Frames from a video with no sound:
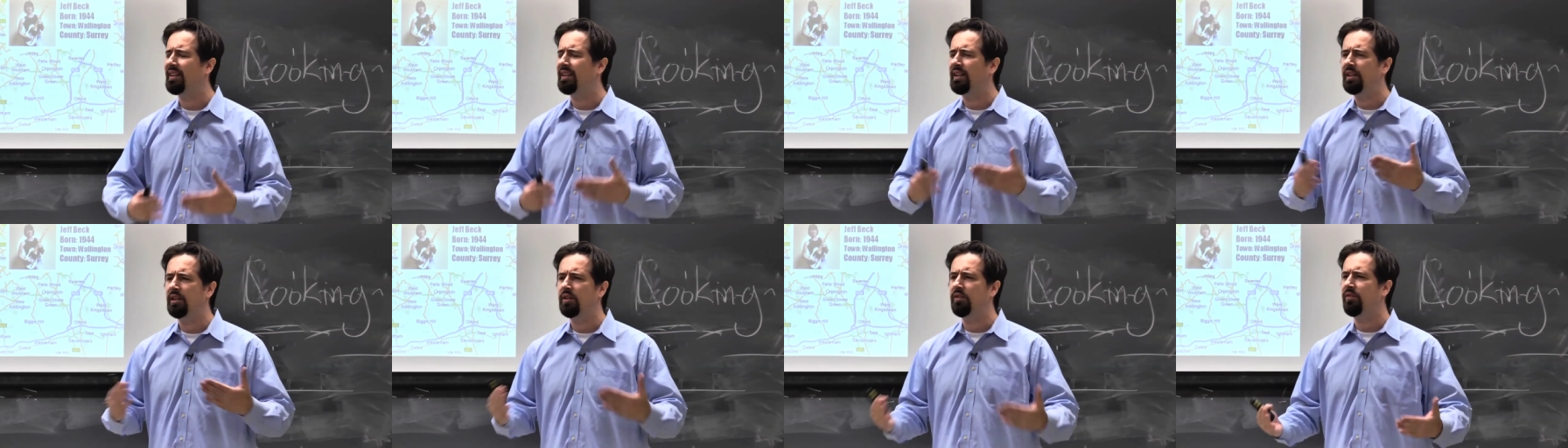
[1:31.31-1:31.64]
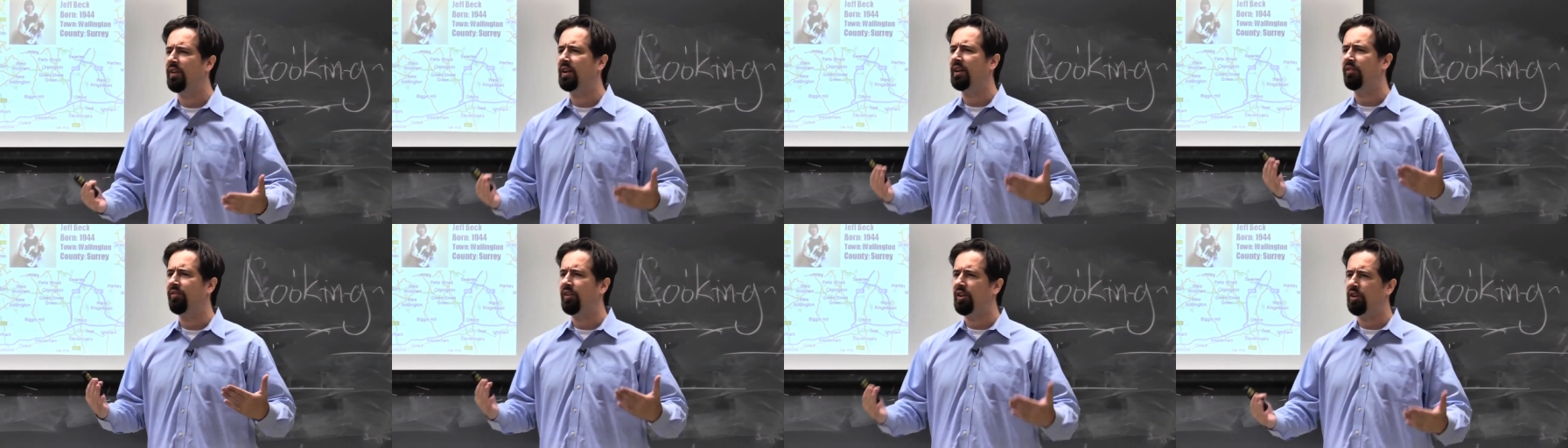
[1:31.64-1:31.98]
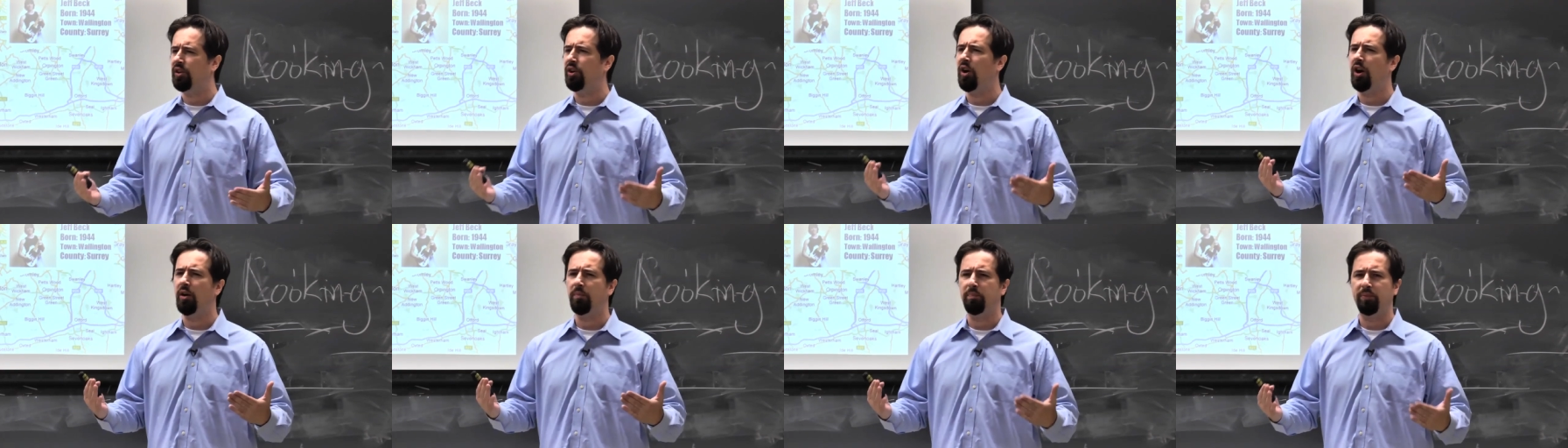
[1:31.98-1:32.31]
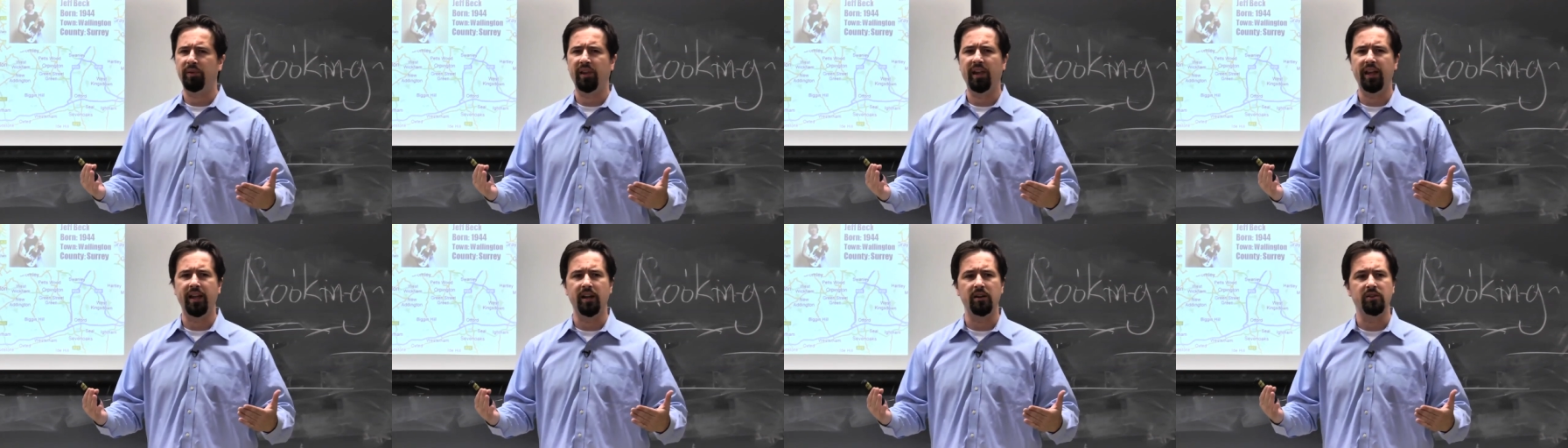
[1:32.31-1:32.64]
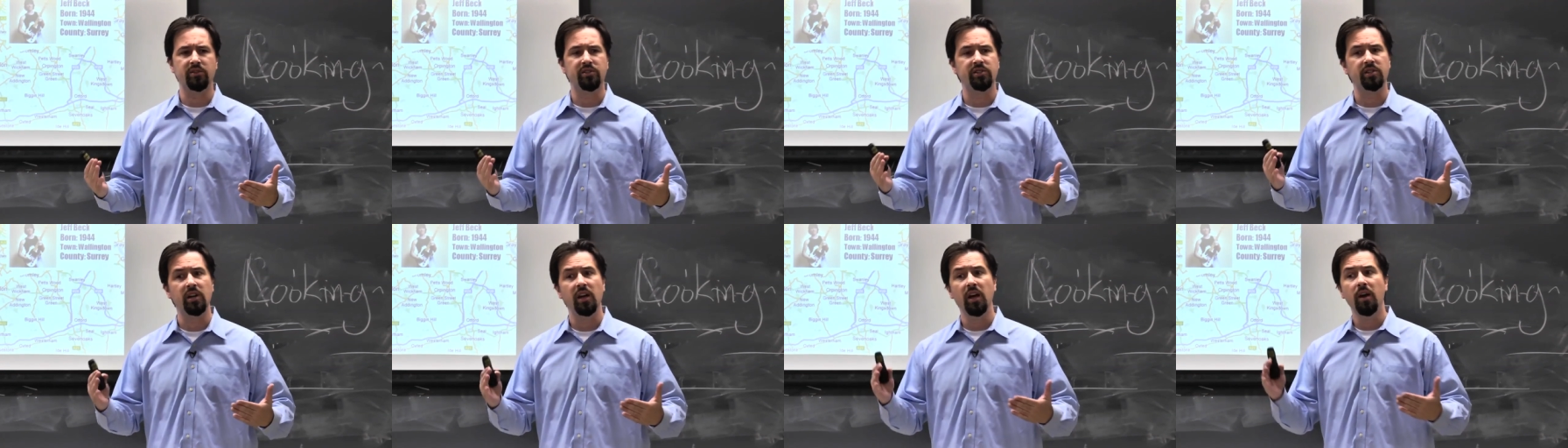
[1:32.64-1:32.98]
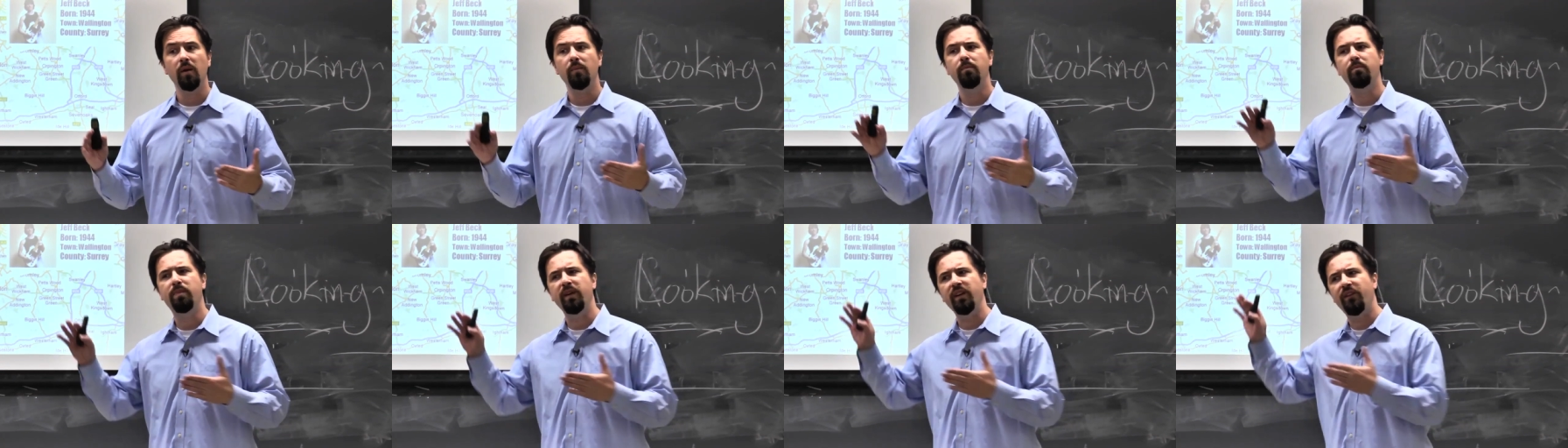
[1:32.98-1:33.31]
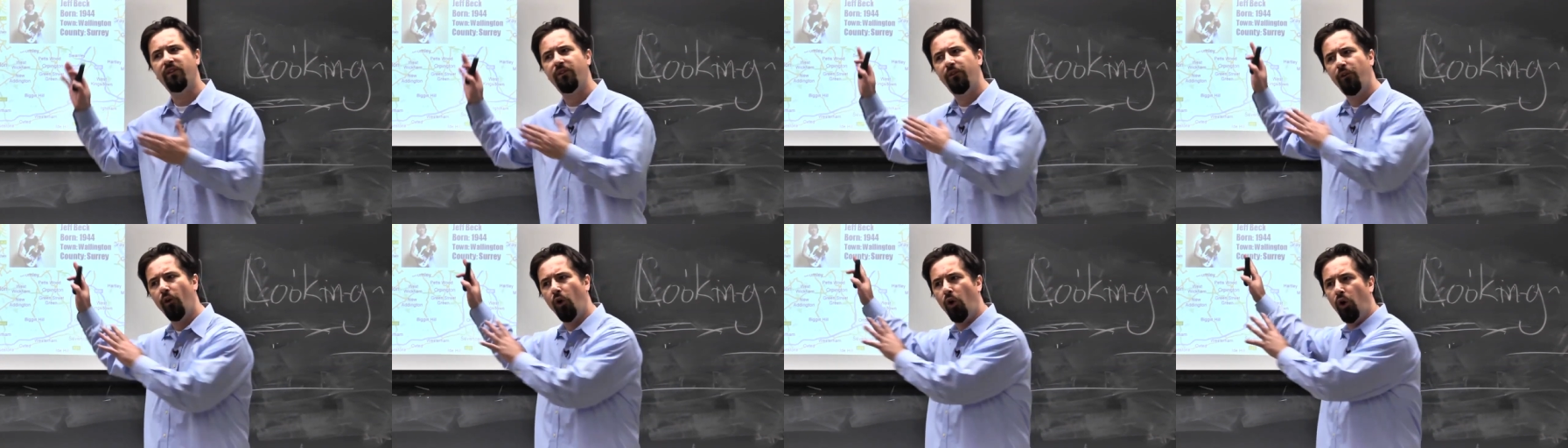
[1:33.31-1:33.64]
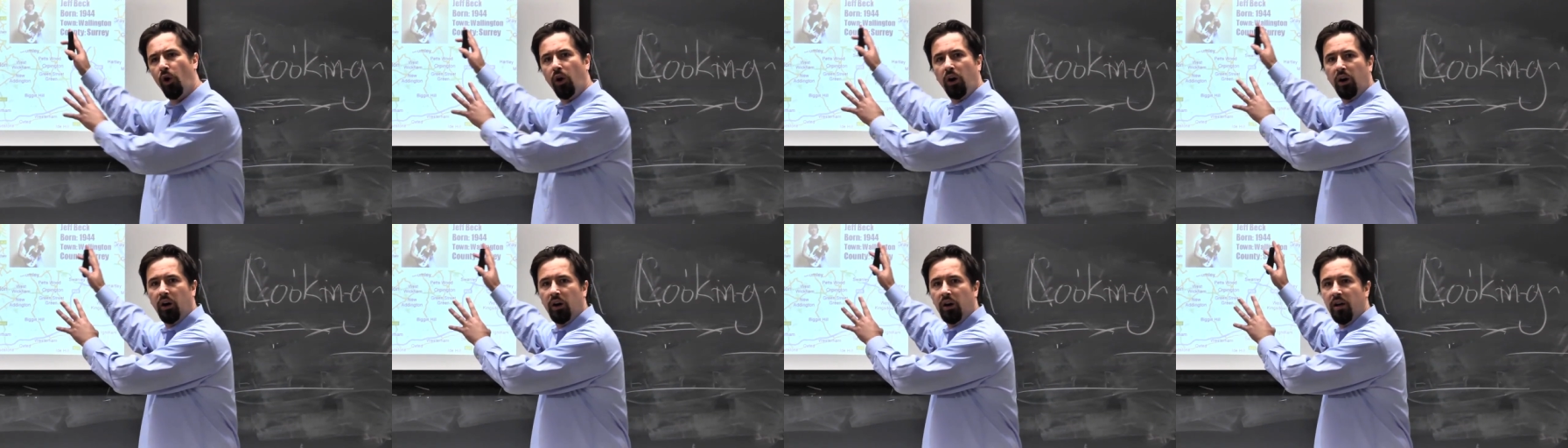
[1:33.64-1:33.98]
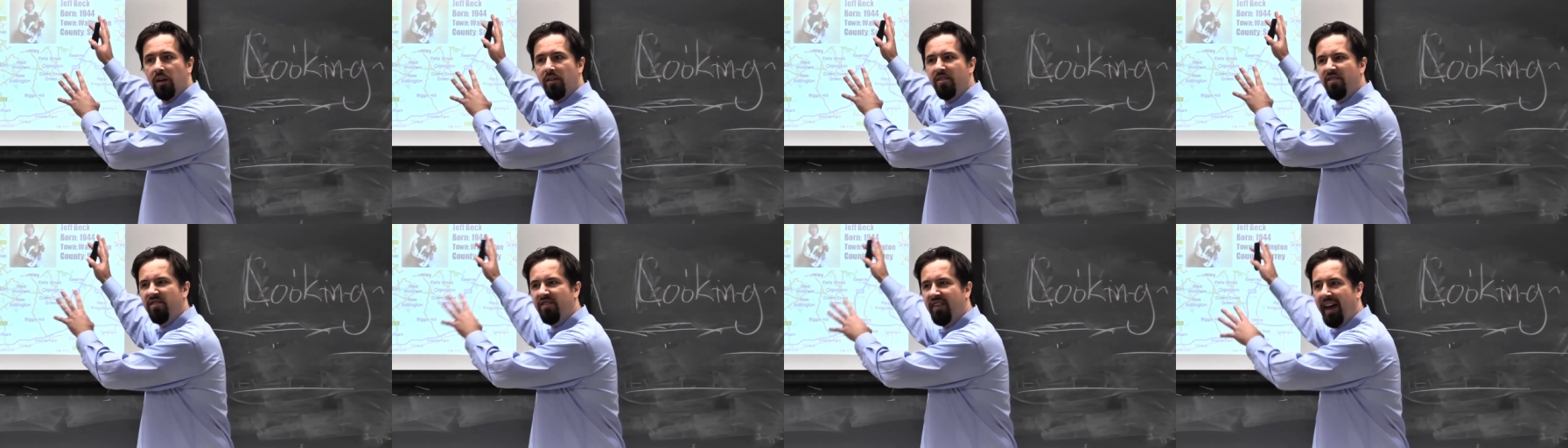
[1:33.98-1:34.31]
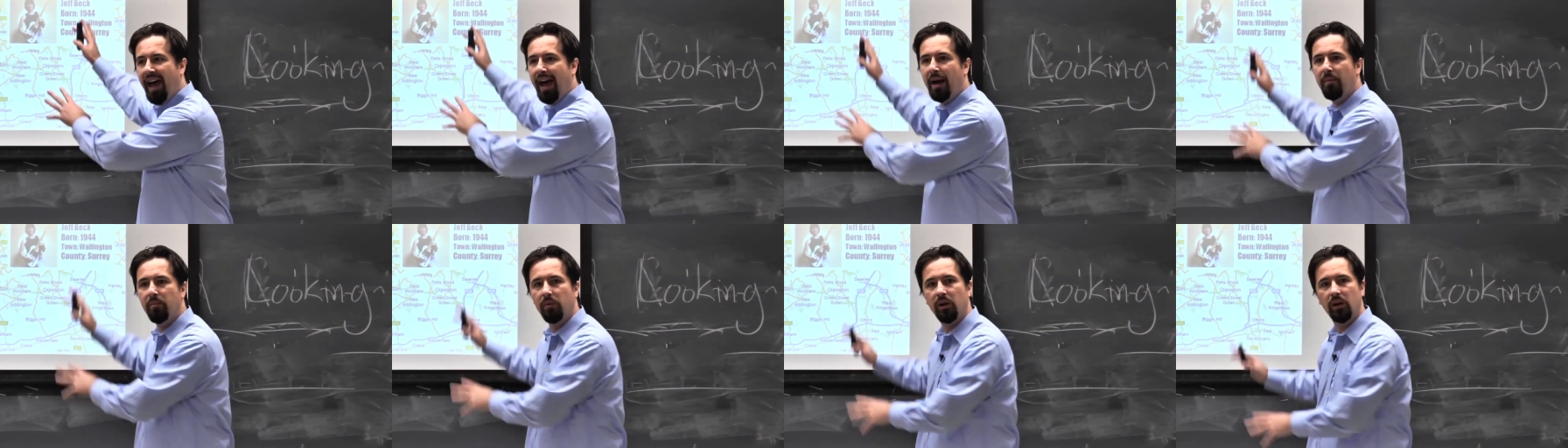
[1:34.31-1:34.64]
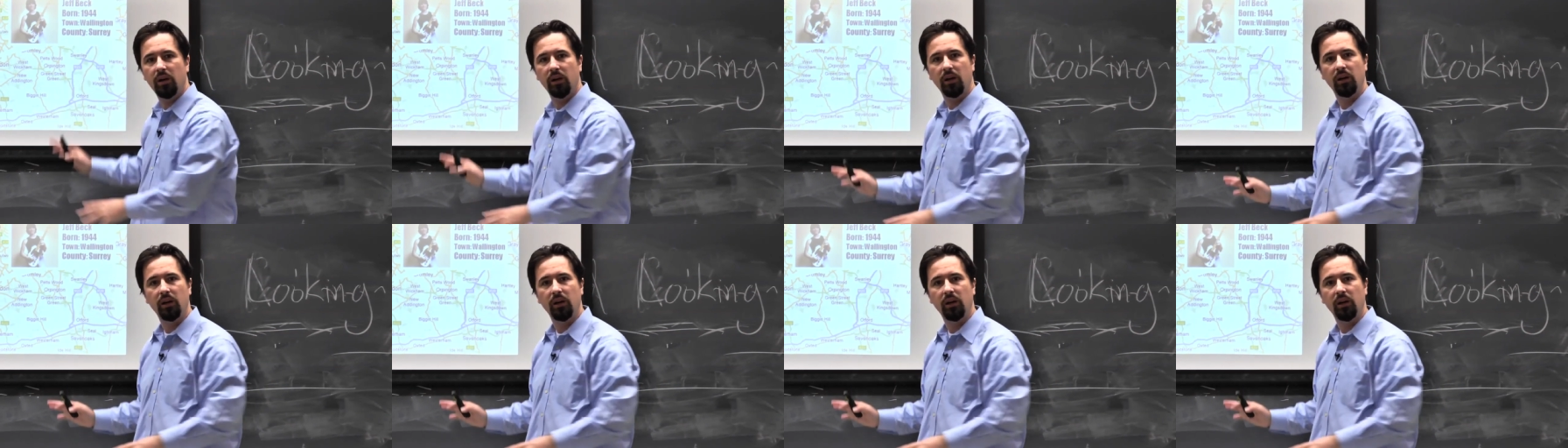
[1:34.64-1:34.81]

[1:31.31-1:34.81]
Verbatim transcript: and innovative guitar players before them,